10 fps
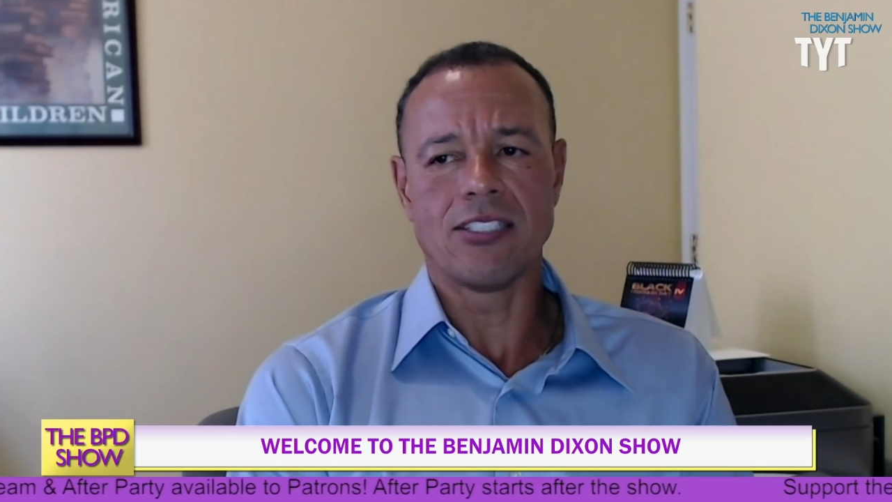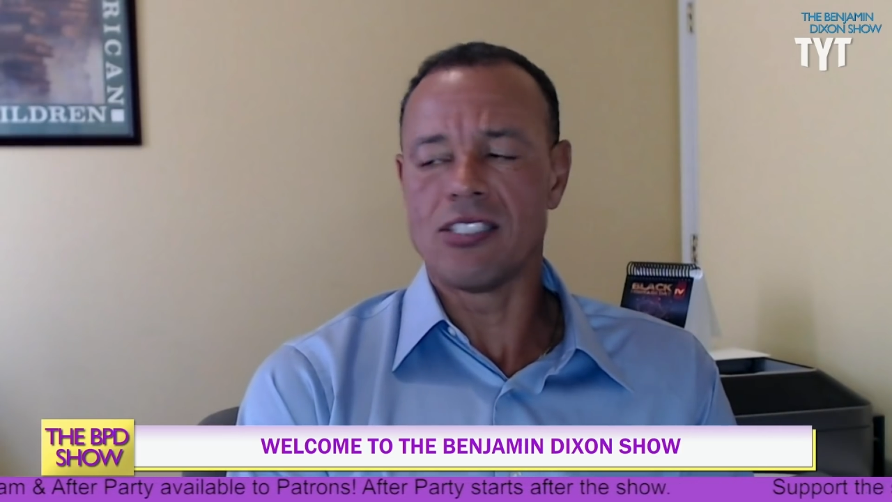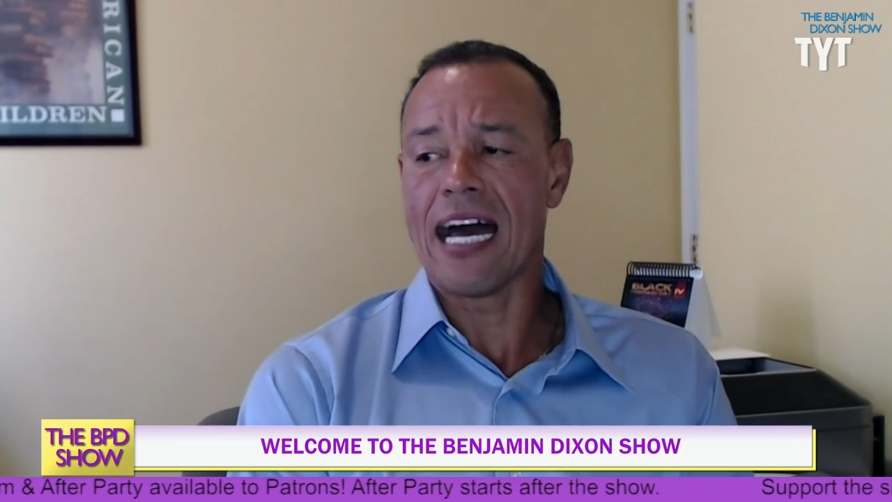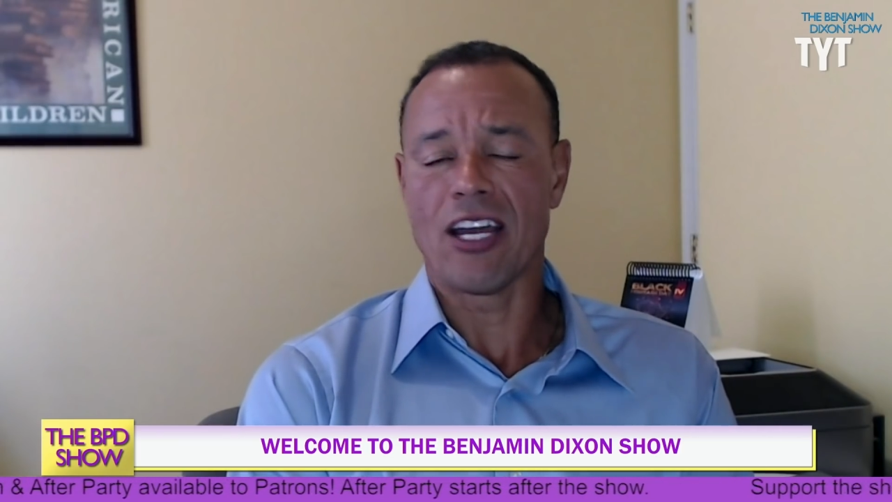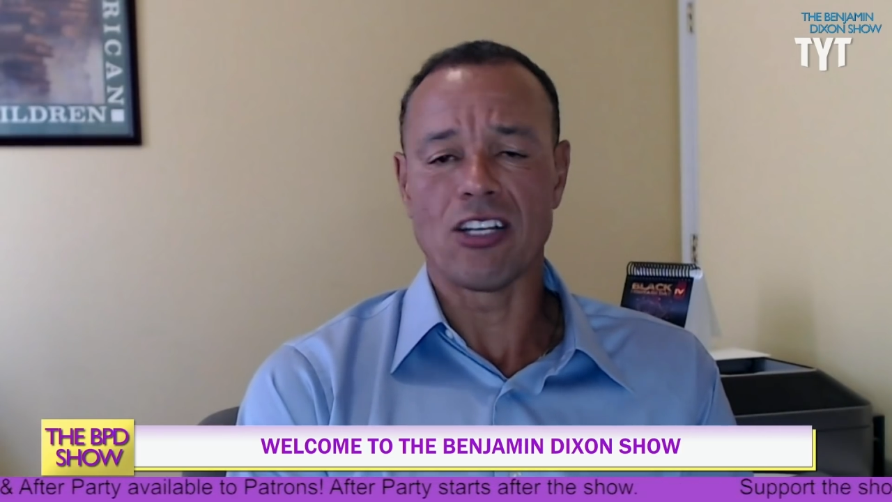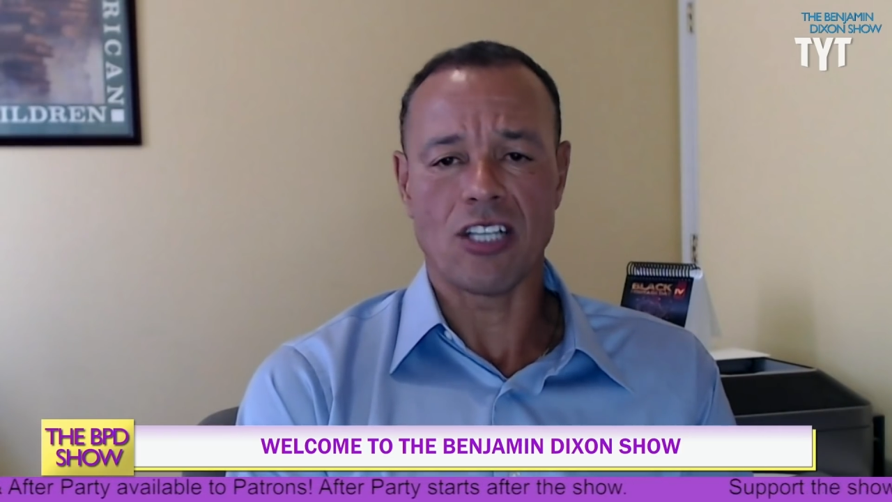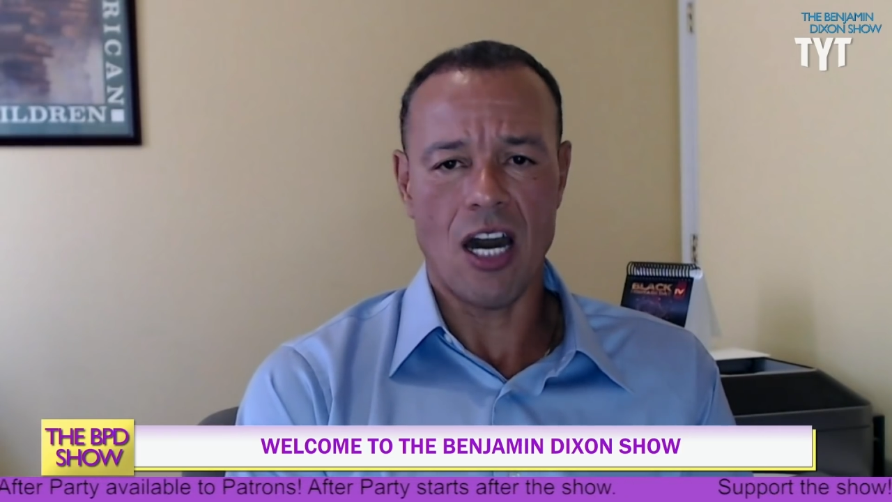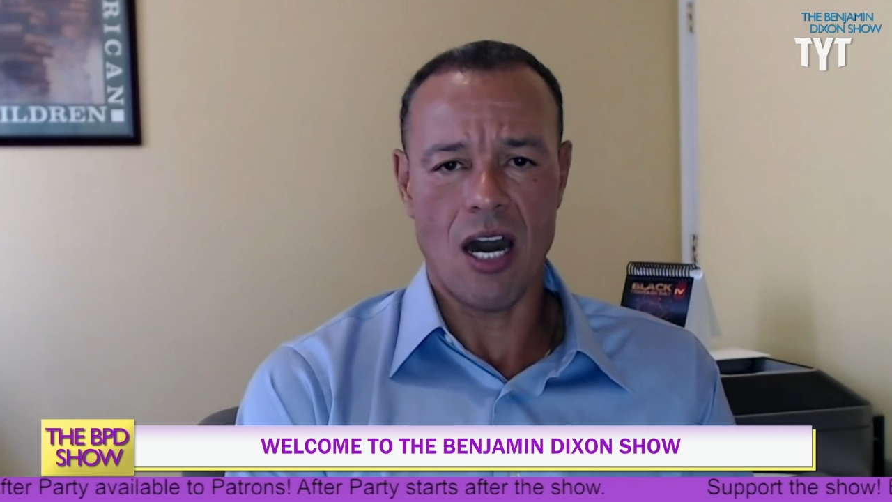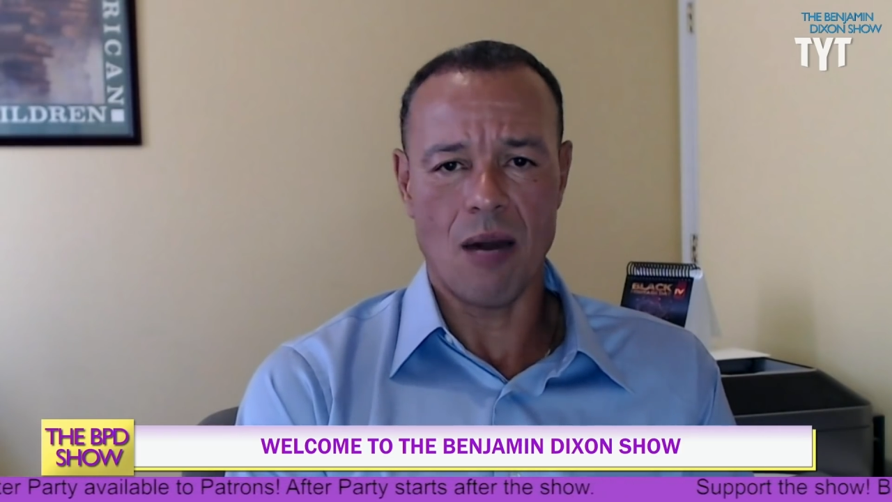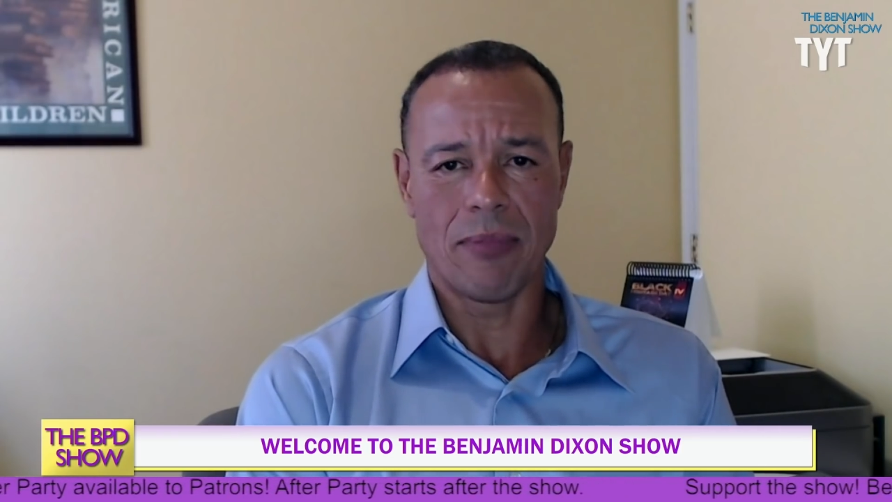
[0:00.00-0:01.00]
it's not
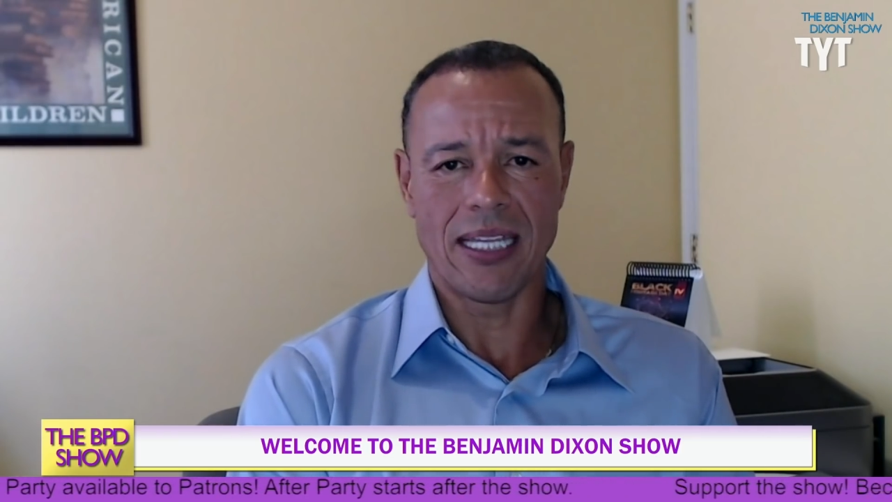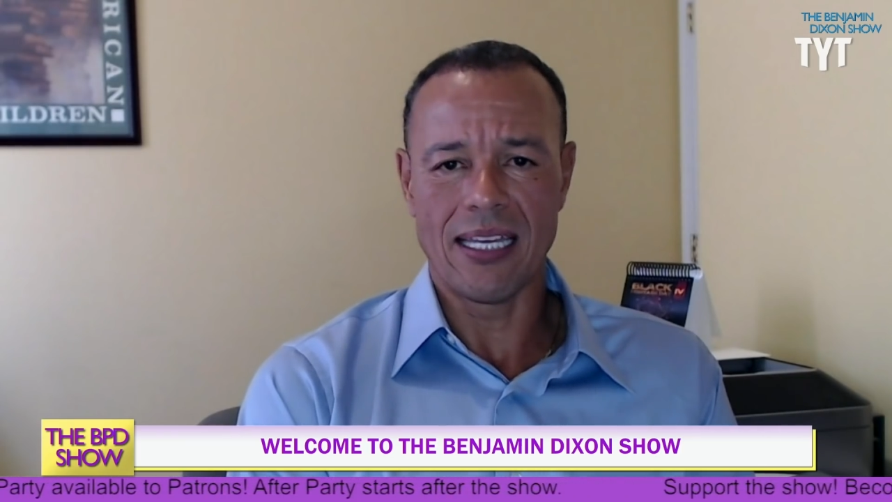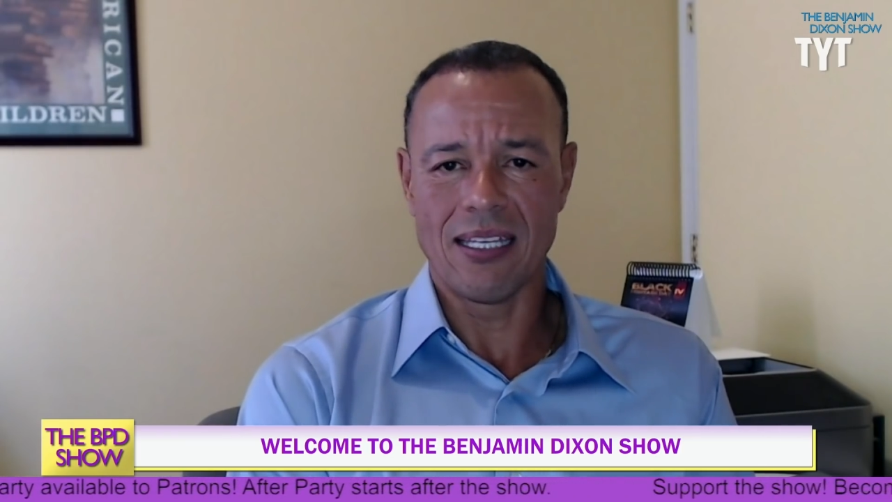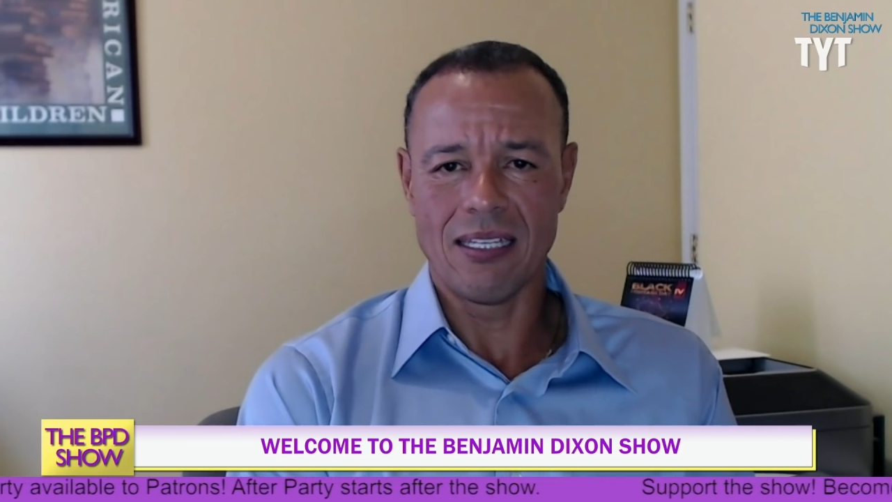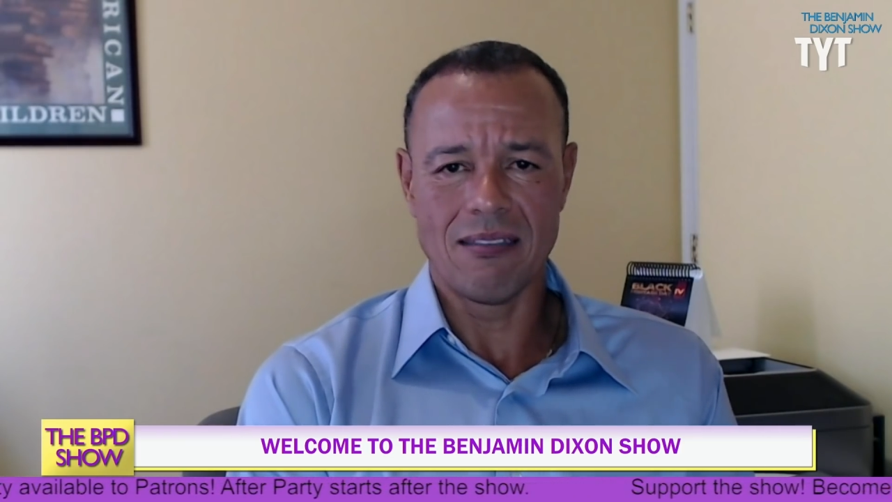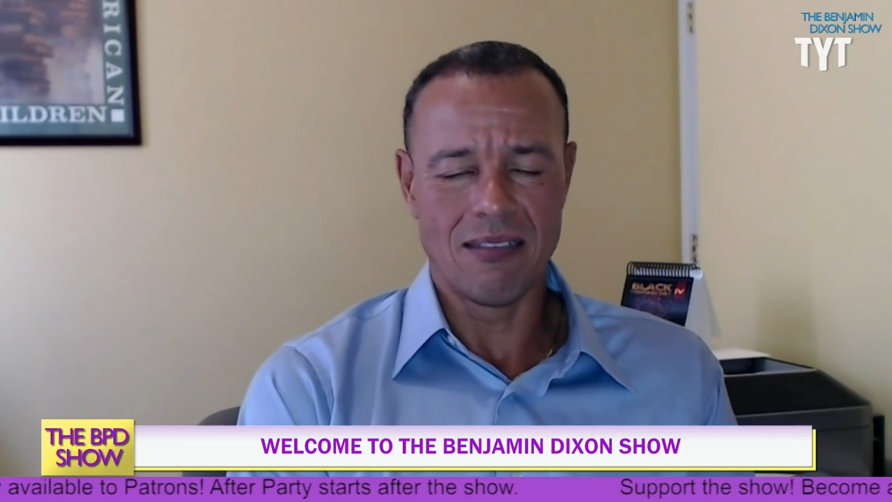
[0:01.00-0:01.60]
uncommon that